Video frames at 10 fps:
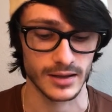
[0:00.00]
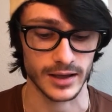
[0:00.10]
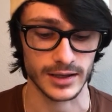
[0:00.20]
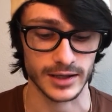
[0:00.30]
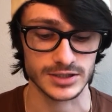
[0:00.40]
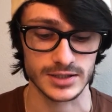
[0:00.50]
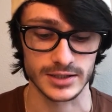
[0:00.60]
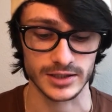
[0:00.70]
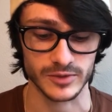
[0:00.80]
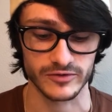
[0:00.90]
I can actually
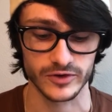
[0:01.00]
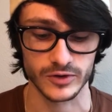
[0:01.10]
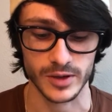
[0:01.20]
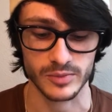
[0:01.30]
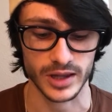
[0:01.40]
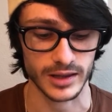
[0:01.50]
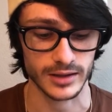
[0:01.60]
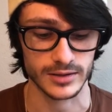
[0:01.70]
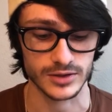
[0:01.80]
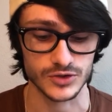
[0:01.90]
connect my phone up
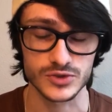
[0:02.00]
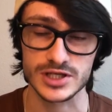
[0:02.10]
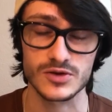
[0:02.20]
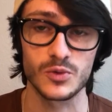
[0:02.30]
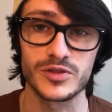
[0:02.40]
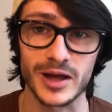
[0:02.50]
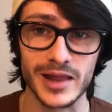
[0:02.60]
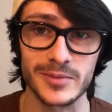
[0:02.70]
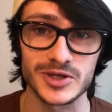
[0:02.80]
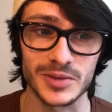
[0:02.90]
and use it with my
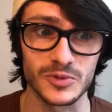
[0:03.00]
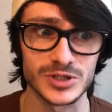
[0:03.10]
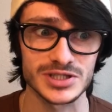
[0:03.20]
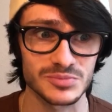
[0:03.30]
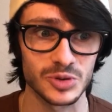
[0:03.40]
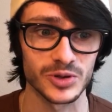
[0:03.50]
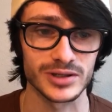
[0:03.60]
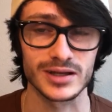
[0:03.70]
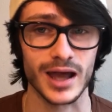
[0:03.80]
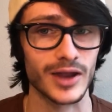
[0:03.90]
laptop, which is
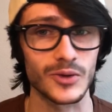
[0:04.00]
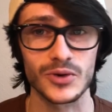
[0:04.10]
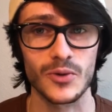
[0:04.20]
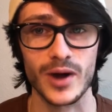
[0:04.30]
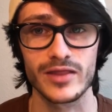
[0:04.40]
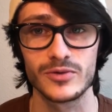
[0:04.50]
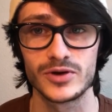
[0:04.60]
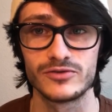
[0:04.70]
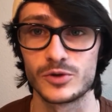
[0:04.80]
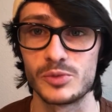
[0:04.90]
important. I don't know why they
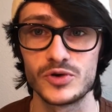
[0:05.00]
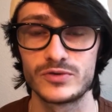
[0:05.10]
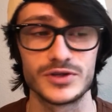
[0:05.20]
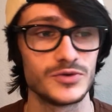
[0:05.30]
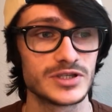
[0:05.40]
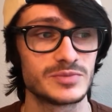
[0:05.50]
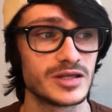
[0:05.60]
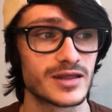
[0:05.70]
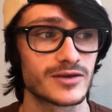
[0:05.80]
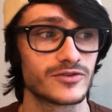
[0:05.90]
would have removed the
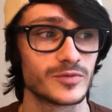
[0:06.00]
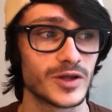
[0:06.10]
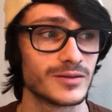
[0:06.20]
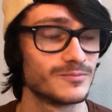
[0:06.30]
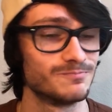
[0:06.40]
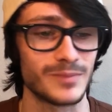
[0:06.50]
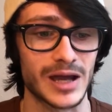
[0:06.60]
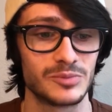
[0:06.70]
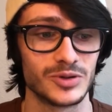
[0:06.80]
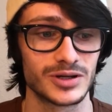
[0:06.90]
USB thing from a
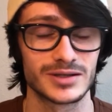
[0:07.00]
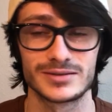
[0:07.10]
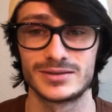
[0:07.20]
MacBook.